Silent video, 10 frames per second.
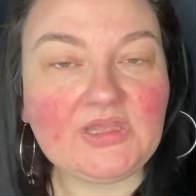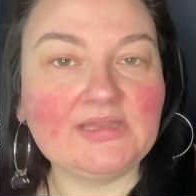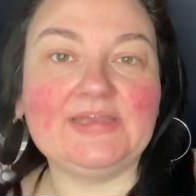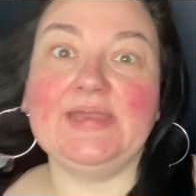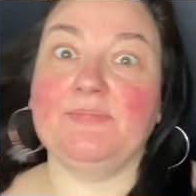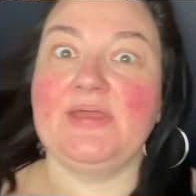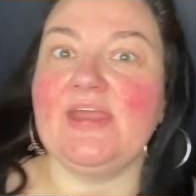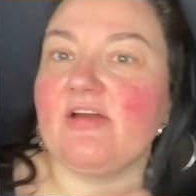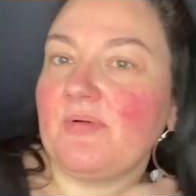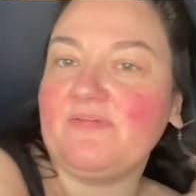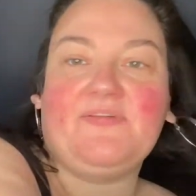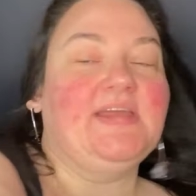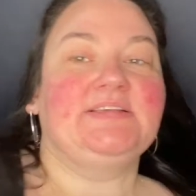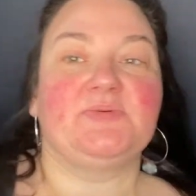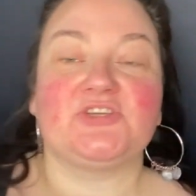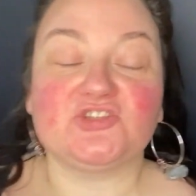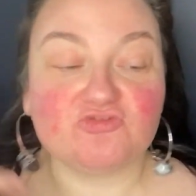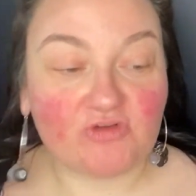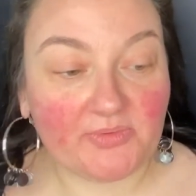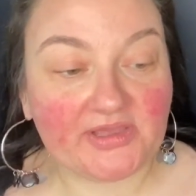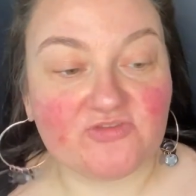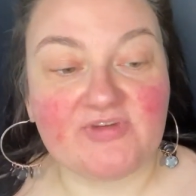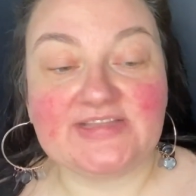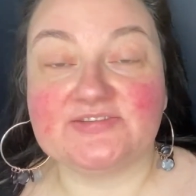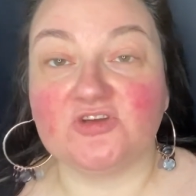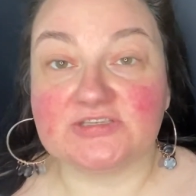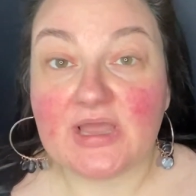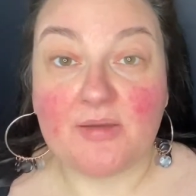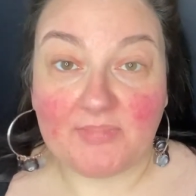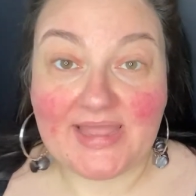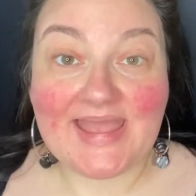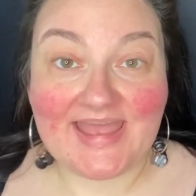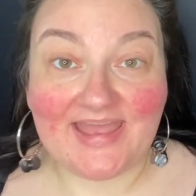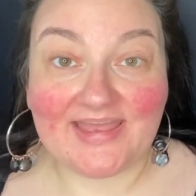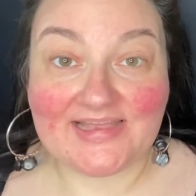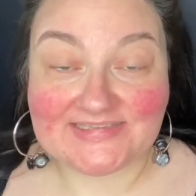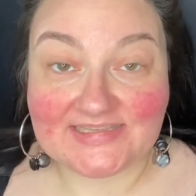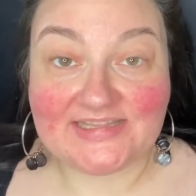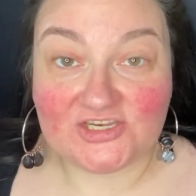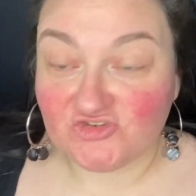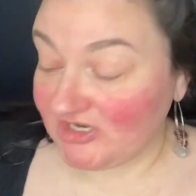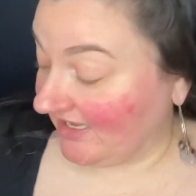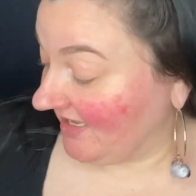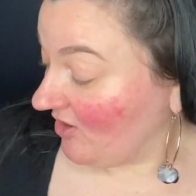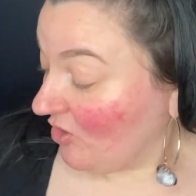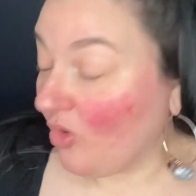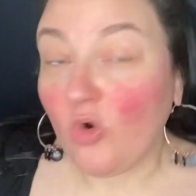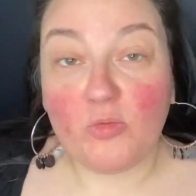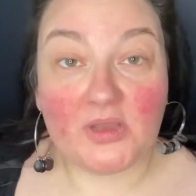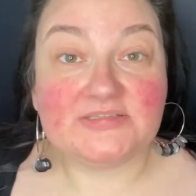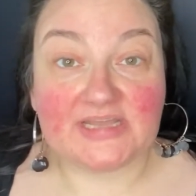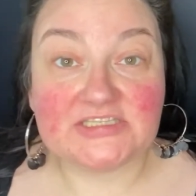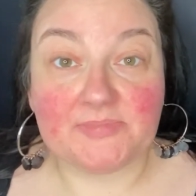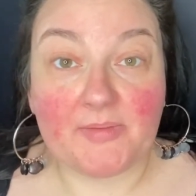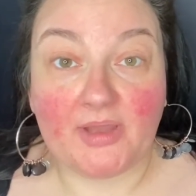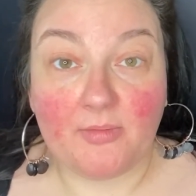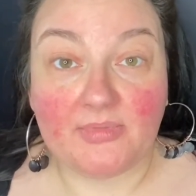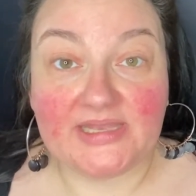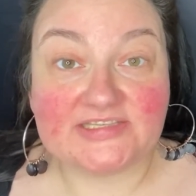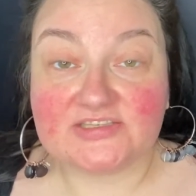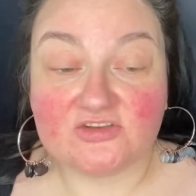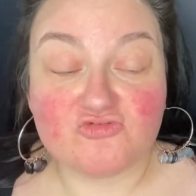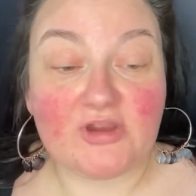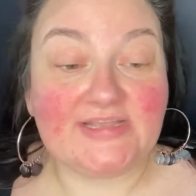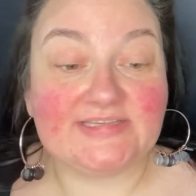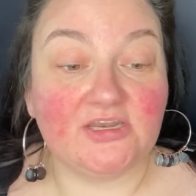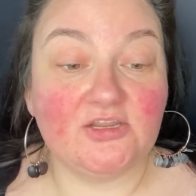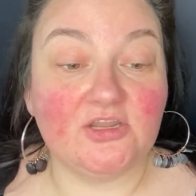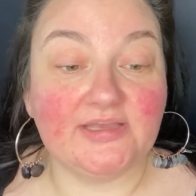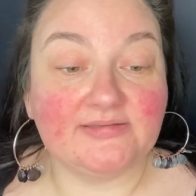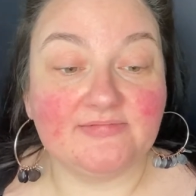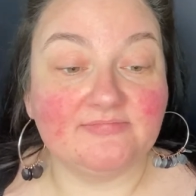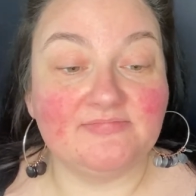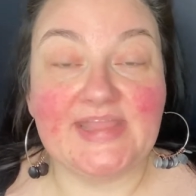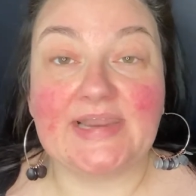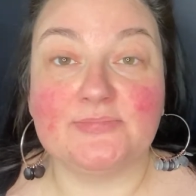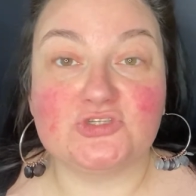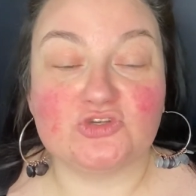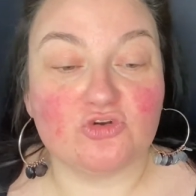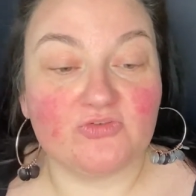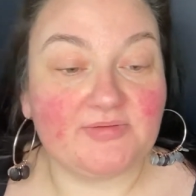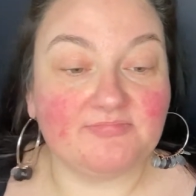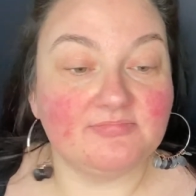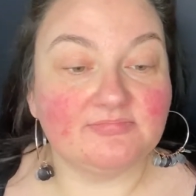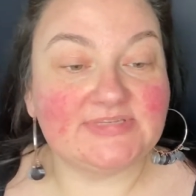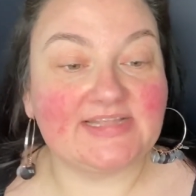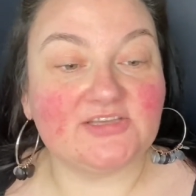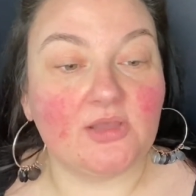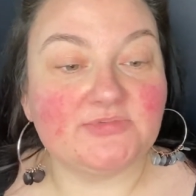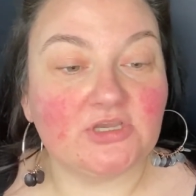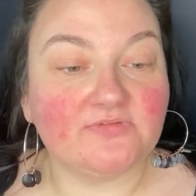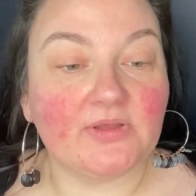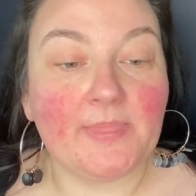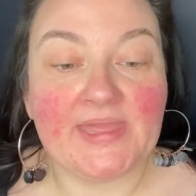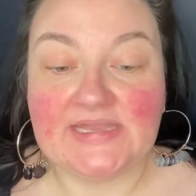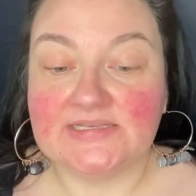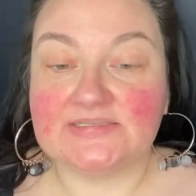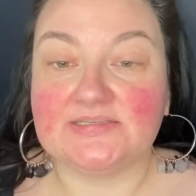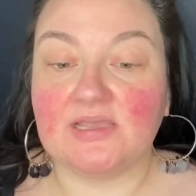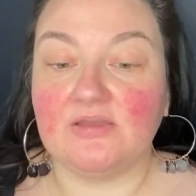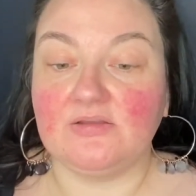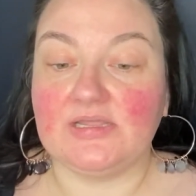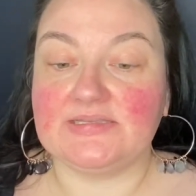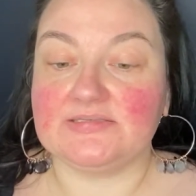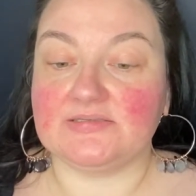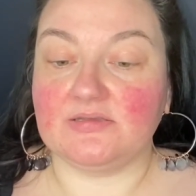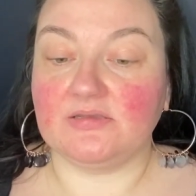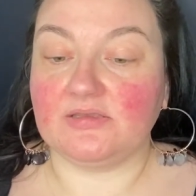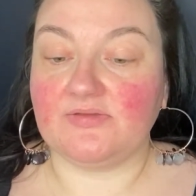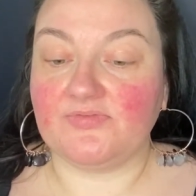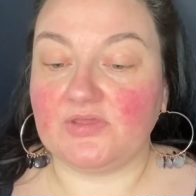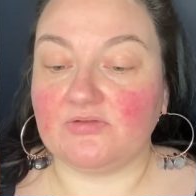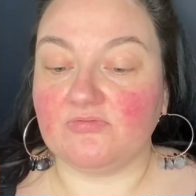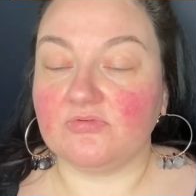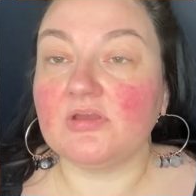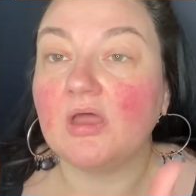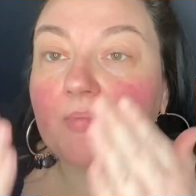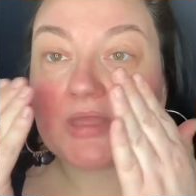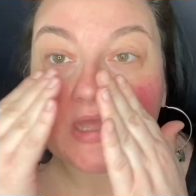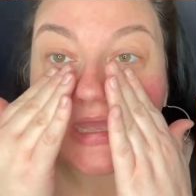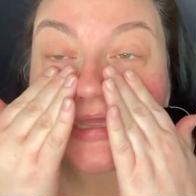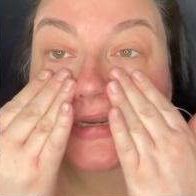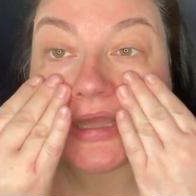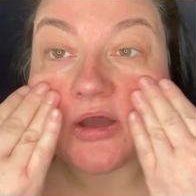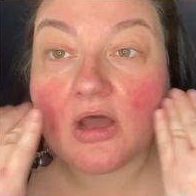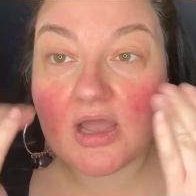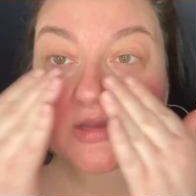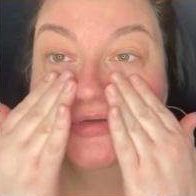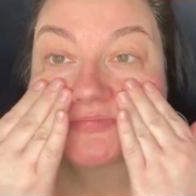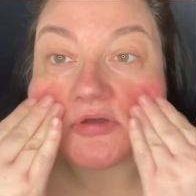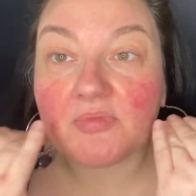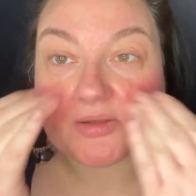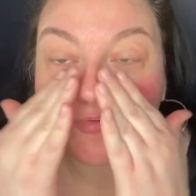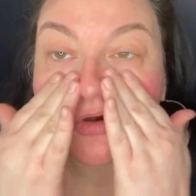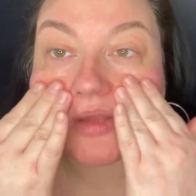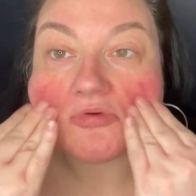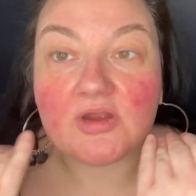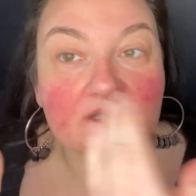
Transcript: get my hair out my face, which is growing at the rate of knots. My hair is literally almost down to my bum. It's crazy. I look like Nana Muscuri 10 times over. So let's give that a rub. Now, I always put my primer,